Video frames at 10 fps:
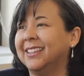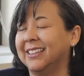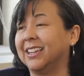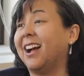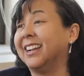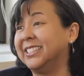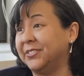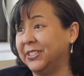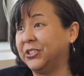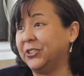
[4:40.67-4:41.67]
the kinds
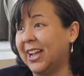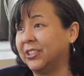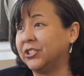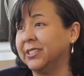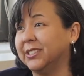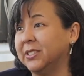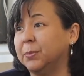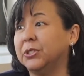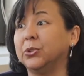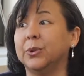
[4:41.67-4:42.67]
of interactions
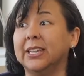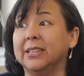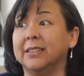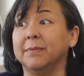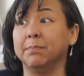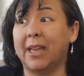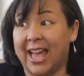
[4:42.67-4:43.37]
between